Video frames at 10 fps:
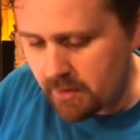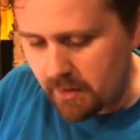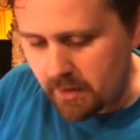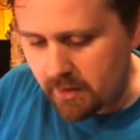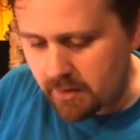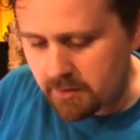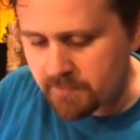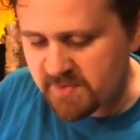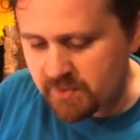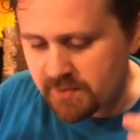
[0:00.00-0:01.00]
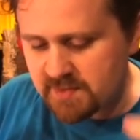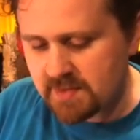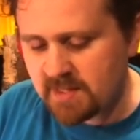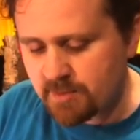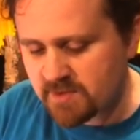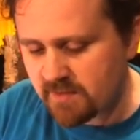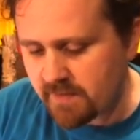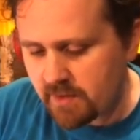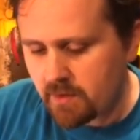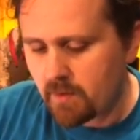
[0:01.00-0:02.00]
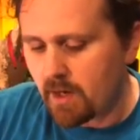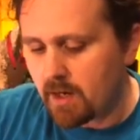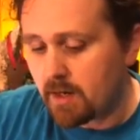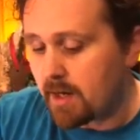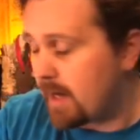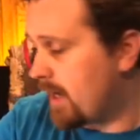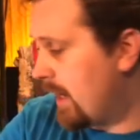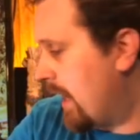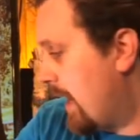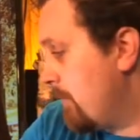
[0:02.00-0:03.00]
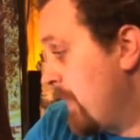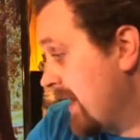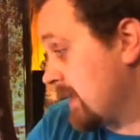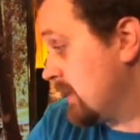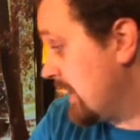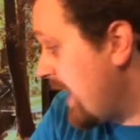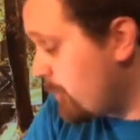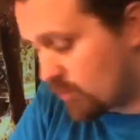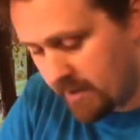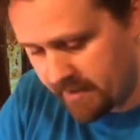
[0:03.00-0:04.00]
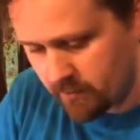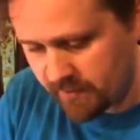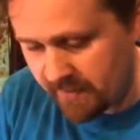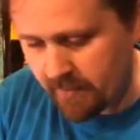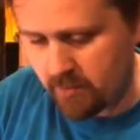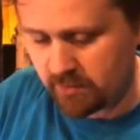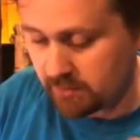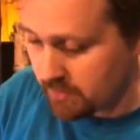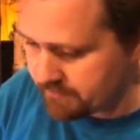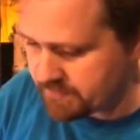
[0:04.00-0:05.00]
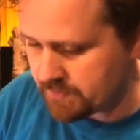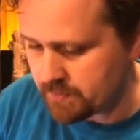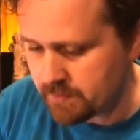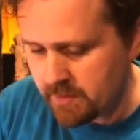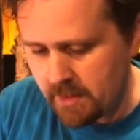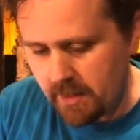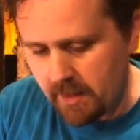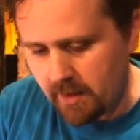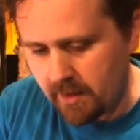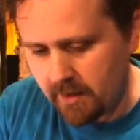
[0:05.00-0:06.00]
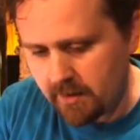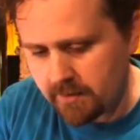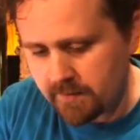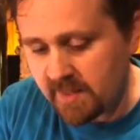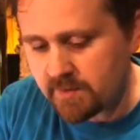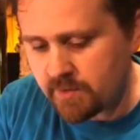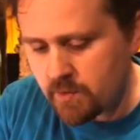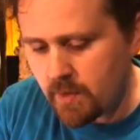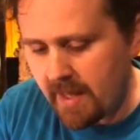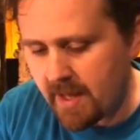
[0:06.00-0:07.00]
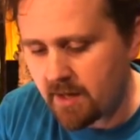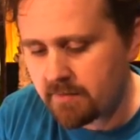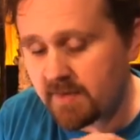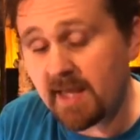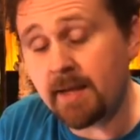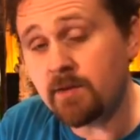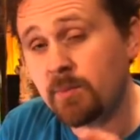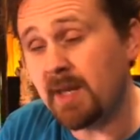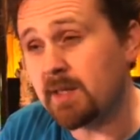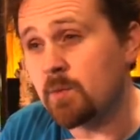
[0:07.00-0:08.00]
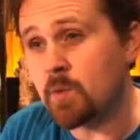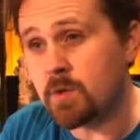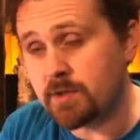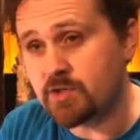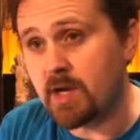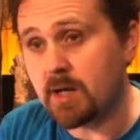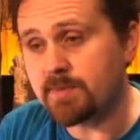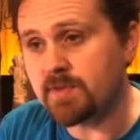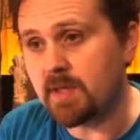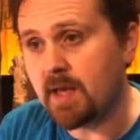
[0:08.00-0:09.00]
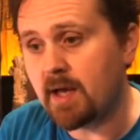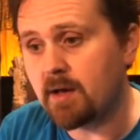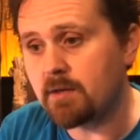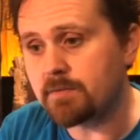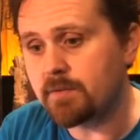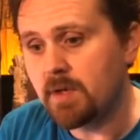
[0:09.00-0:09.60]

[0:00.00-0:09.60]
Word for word: Um, so this is non-sponsor video. Uh, I'm not collaborating with them. I would love to. And they do have candle making workshops. They have,